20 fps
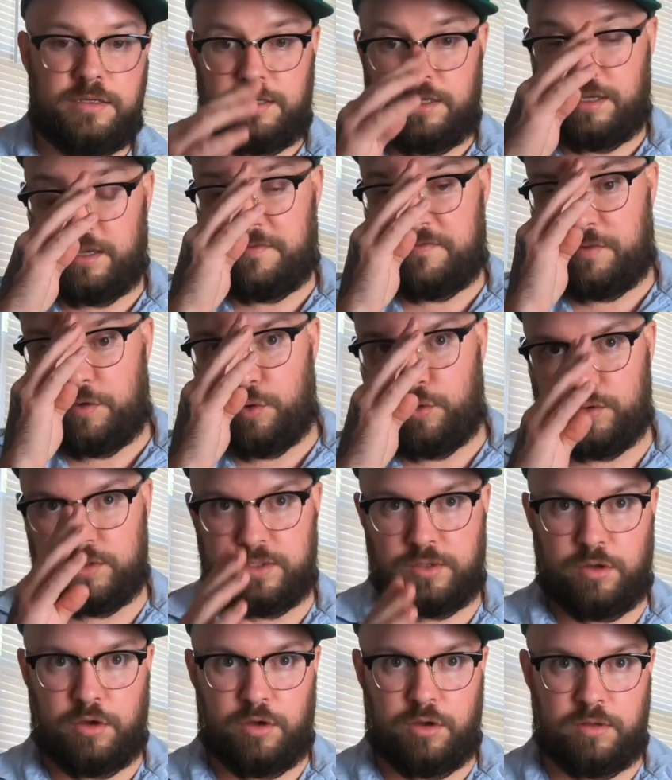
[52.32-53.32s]
If you
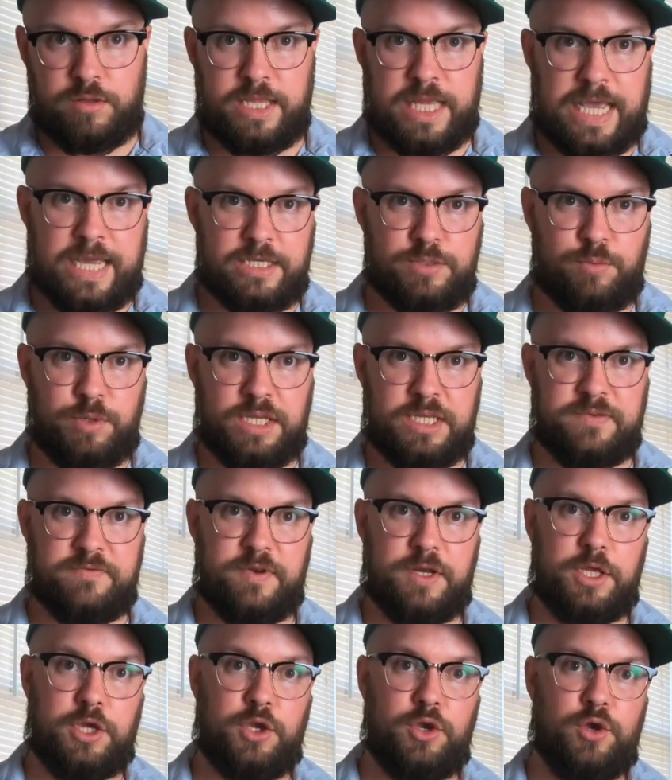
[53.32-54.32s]
saw last week's
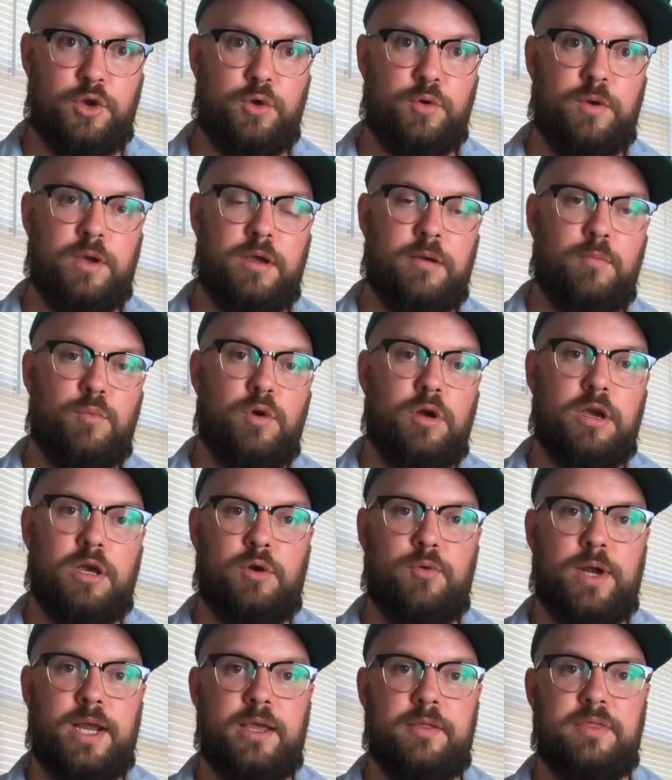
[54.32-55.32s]
video, walking
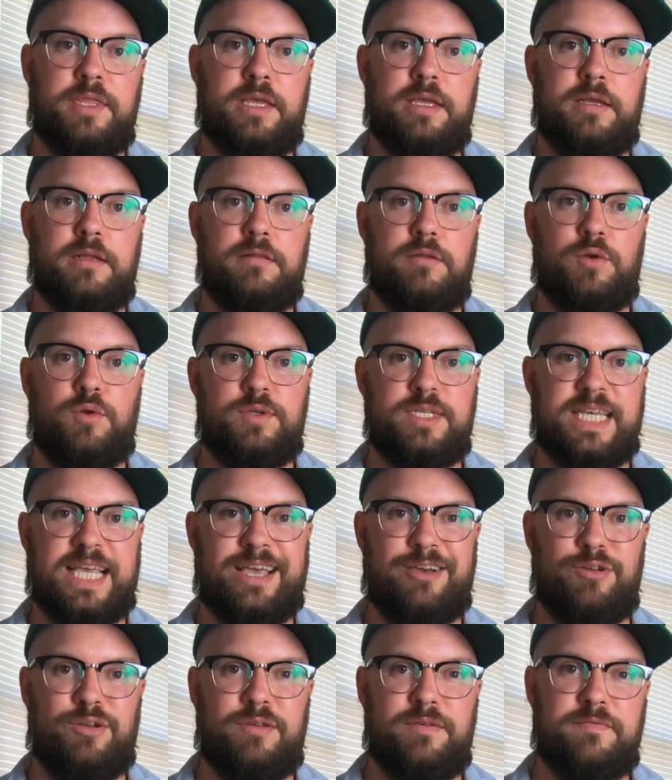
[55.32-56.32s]
around the little
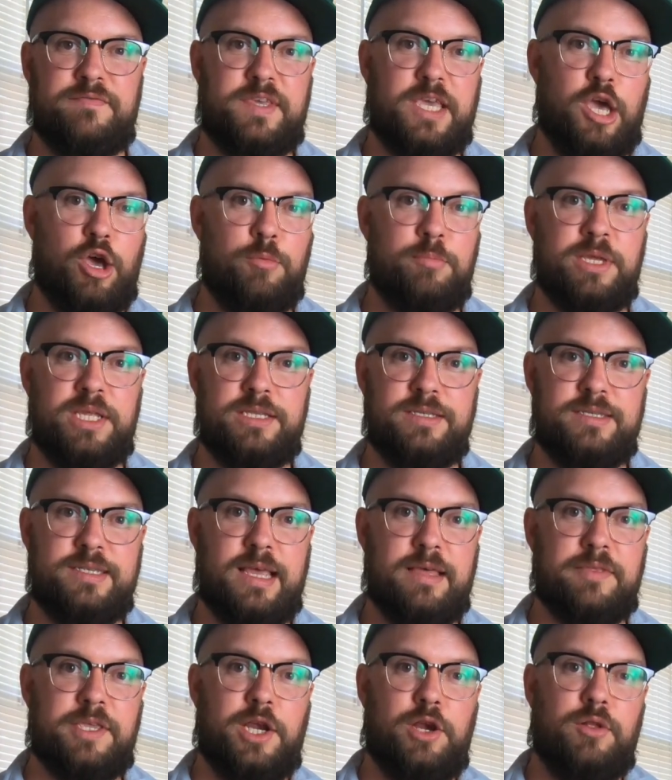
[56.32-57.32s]
town of Cowpen,
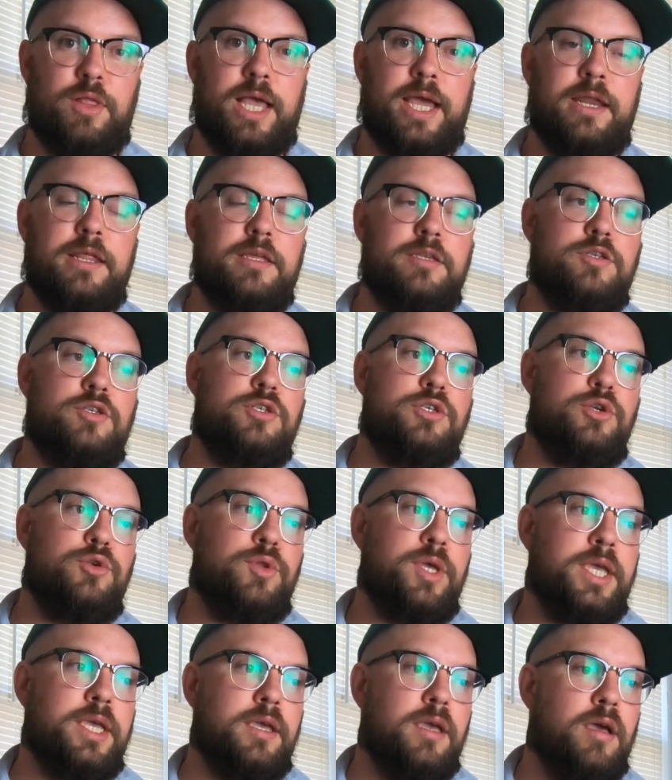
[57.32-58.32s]
South Carolina, and
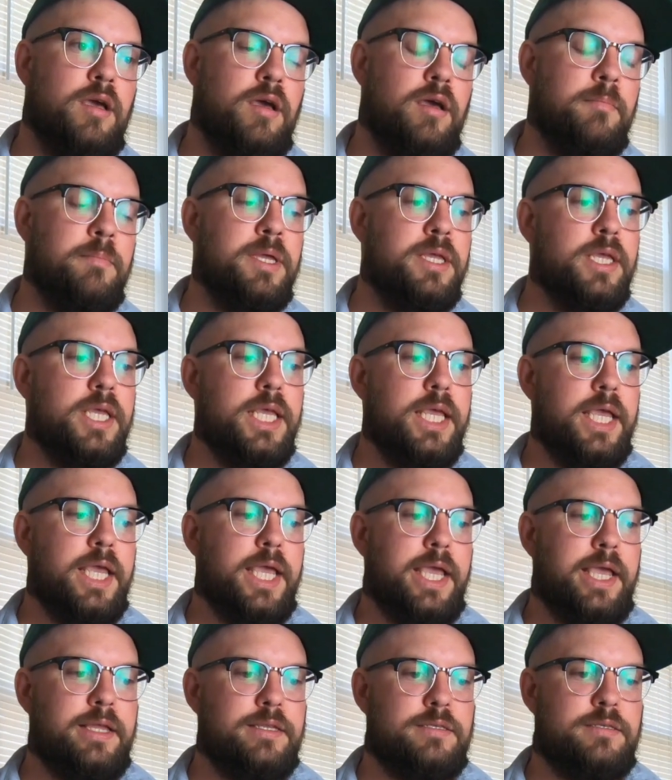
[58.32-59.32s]
shooting,
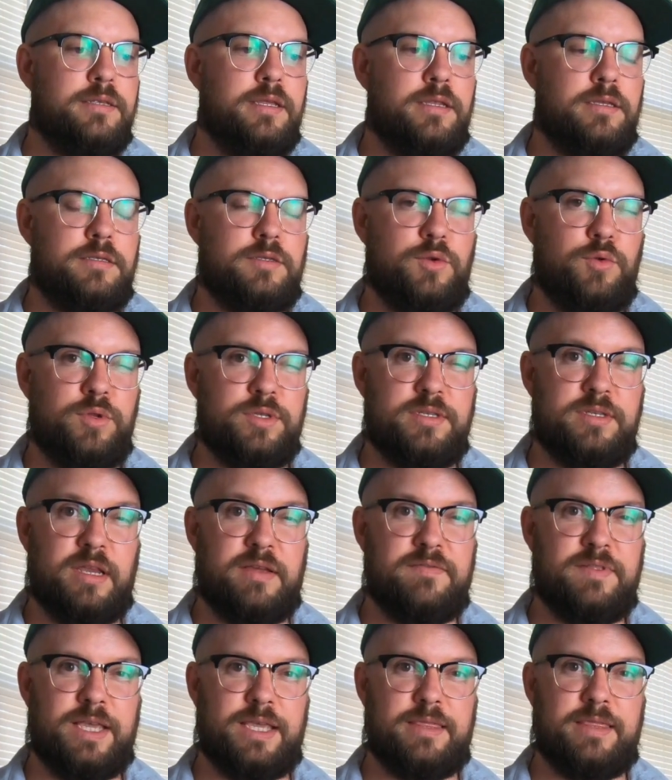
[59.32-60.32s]
it's doing
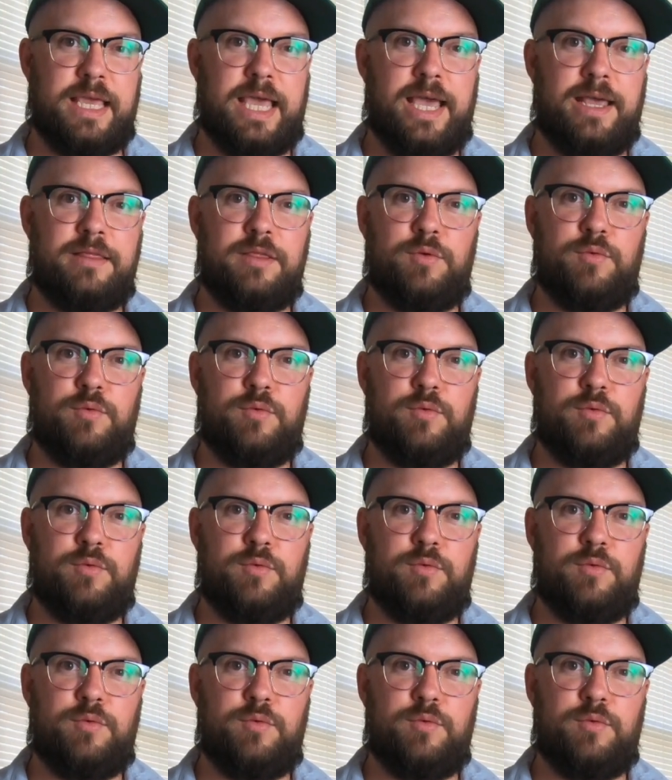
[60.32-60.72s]
stuff like that that